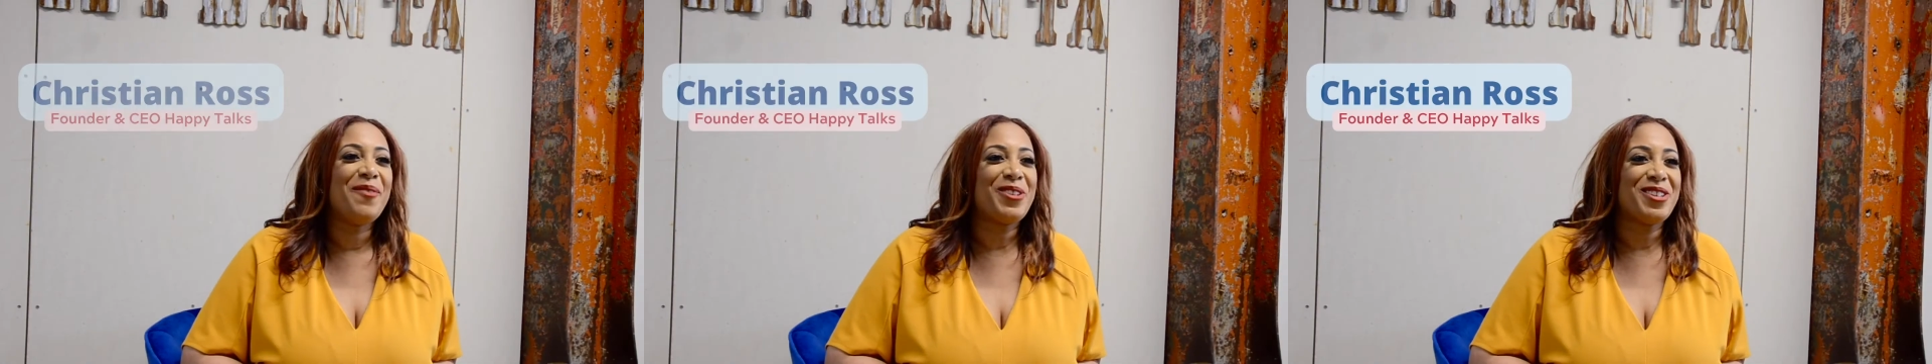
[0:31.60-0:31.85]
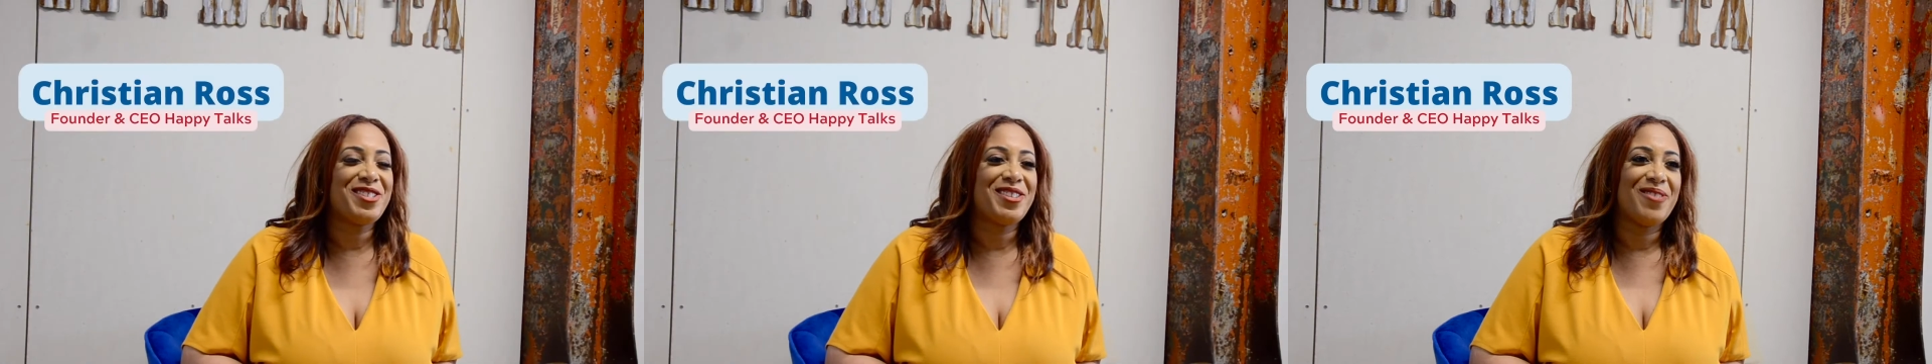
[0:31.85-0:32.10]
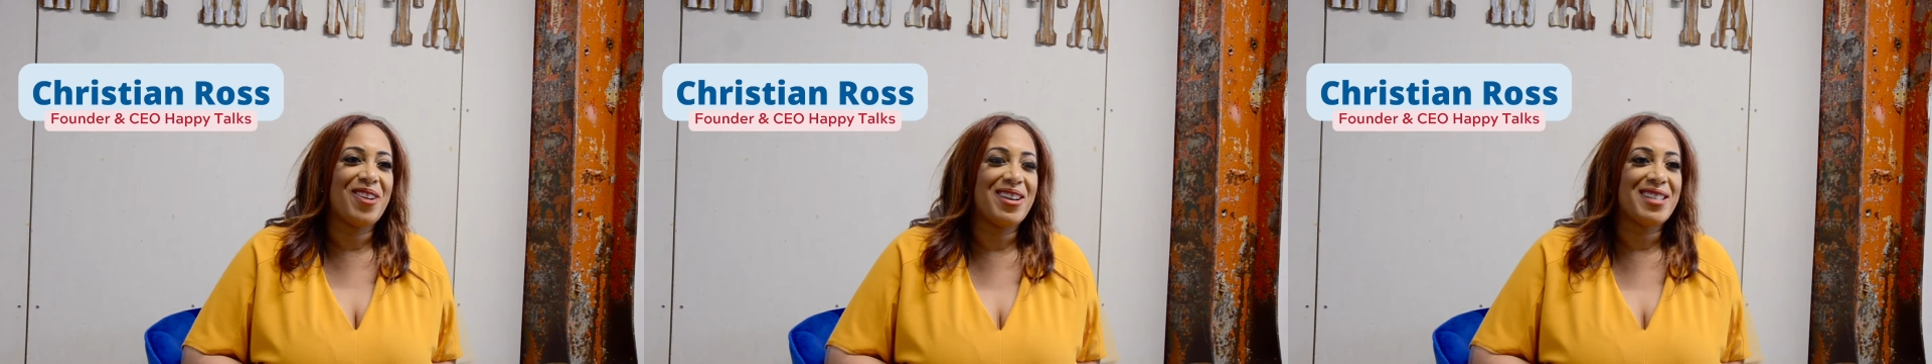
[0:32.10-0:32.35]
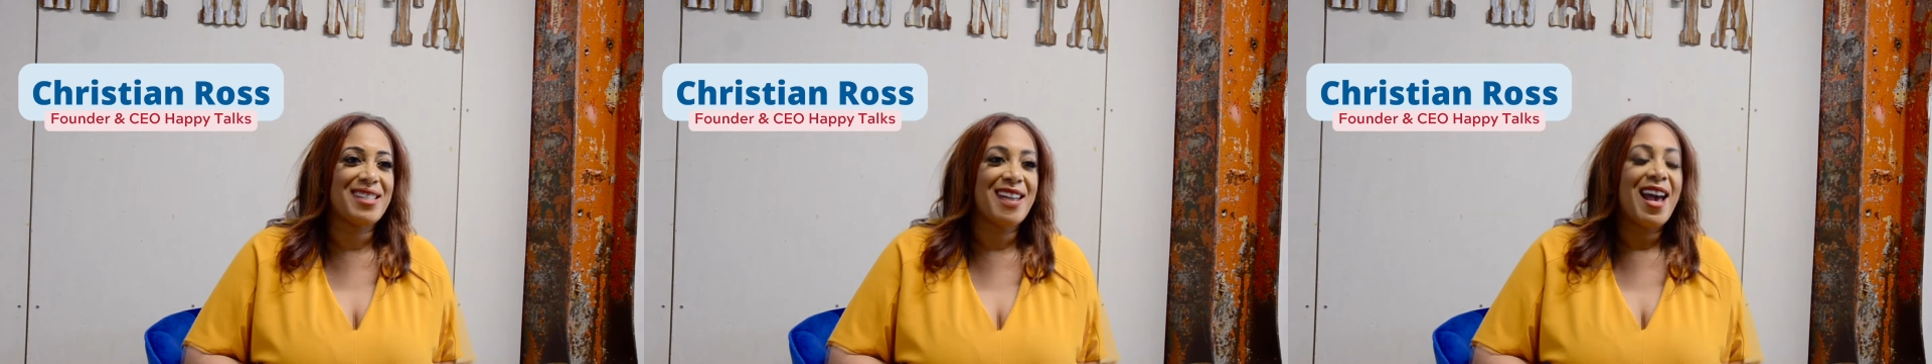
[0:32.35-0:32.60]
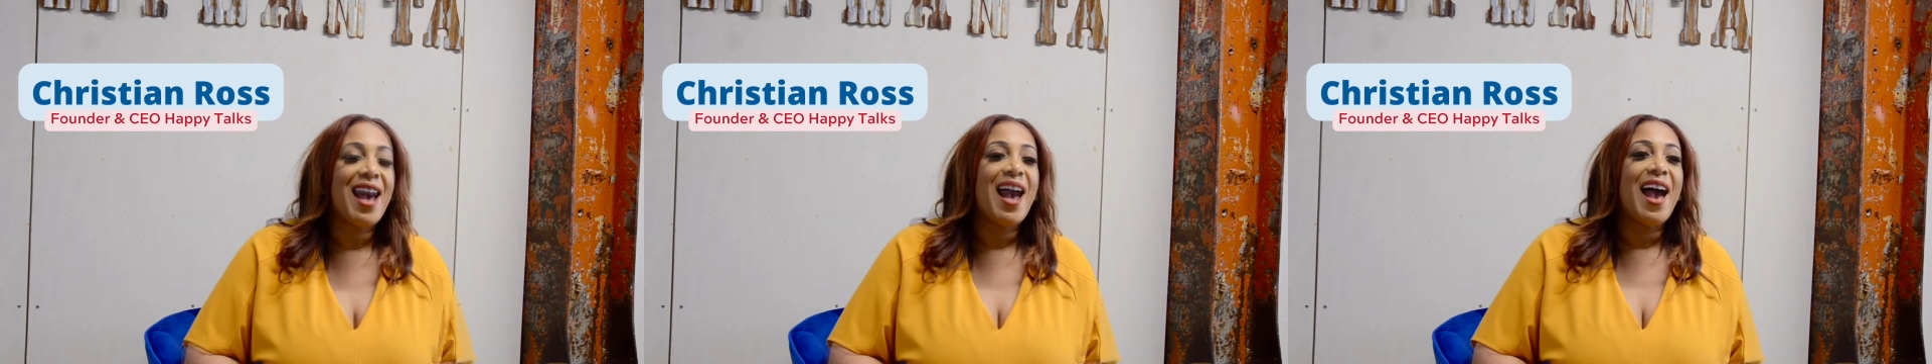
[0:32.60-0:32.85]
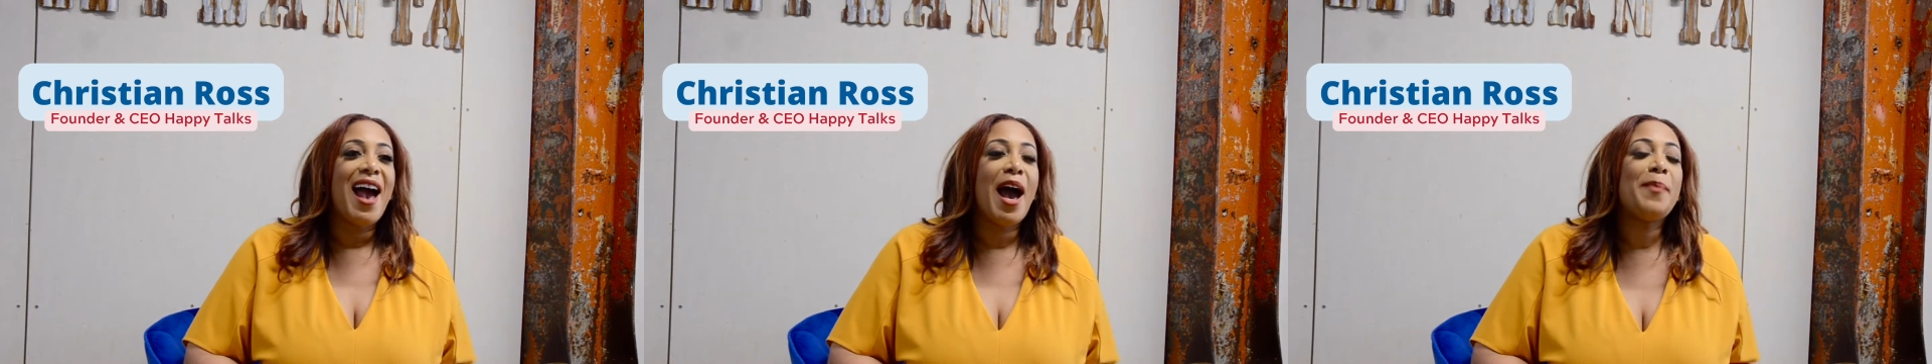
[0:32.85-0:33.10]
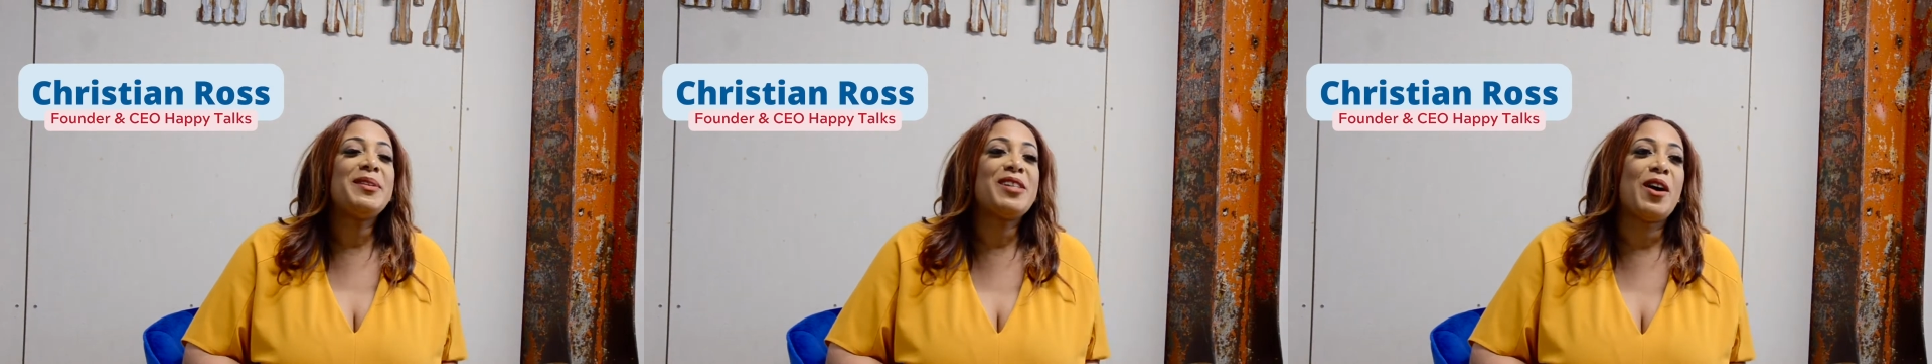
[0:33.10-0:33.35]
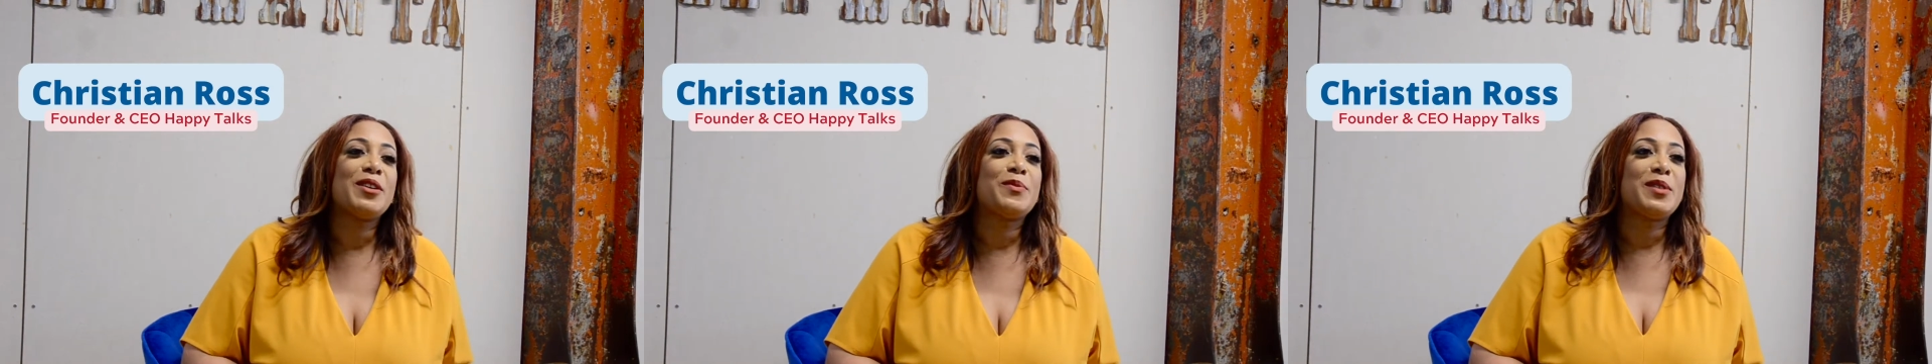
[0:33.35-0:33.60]
Christian Ross. Happy
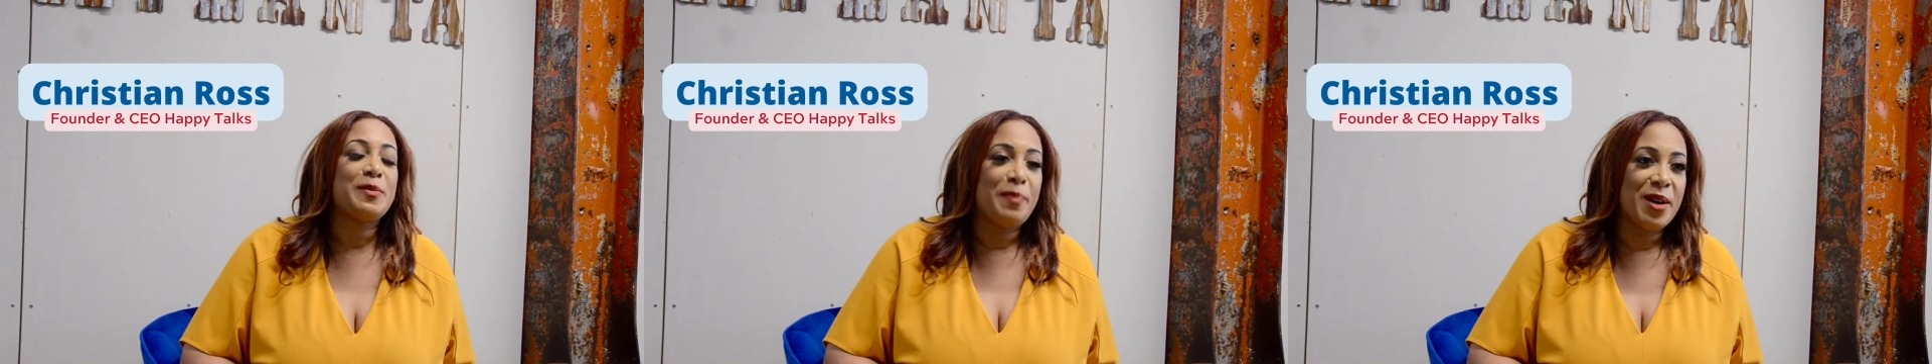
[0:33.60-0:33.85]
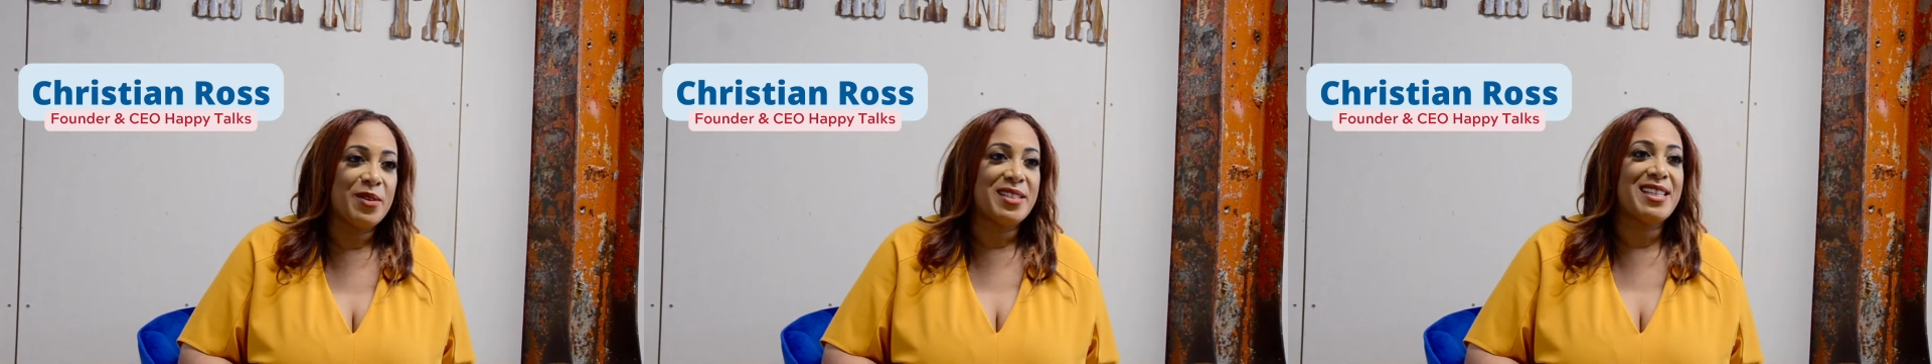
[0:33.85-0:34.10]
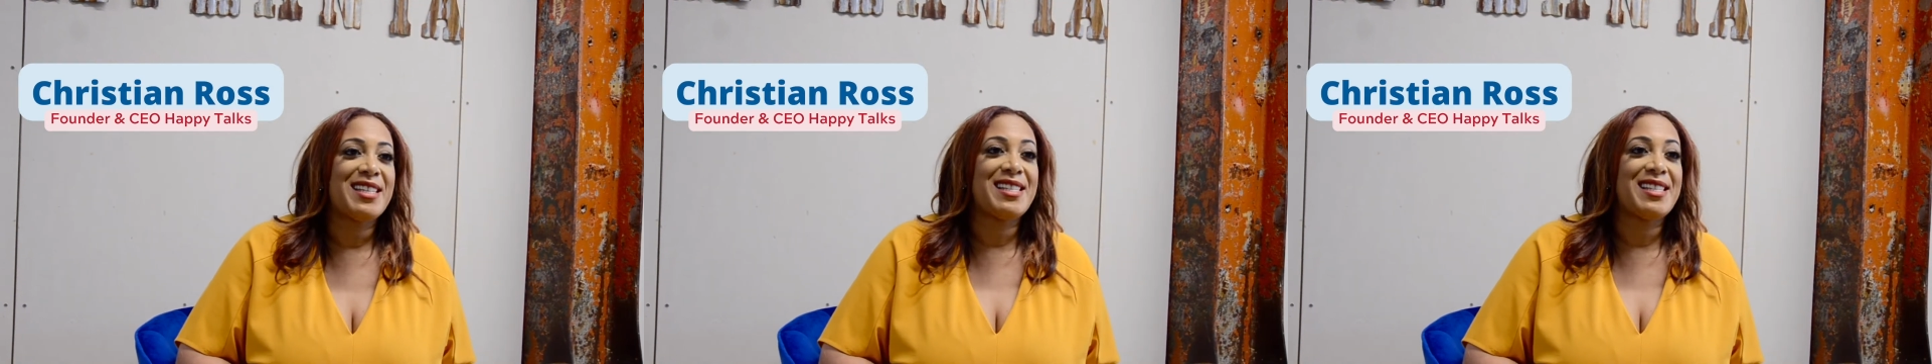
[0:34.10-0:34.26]
Talks was built